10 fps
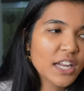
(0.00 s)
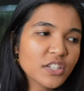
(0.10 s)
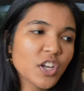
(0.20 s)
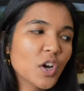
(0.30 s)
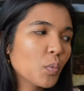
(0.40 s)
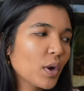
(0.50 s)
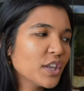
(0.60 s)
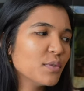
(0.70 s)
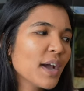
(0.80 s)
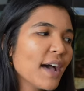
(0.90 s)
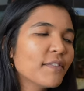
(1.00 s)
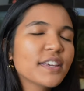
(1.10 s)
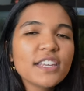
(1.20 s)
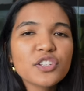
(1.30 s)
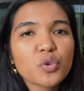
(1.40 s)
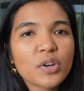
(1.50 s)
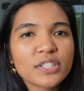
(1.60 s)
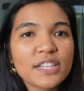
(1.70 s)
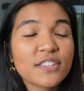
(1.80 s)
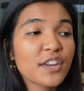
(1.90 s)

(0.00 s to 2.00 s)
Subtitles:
And so when you have heat sources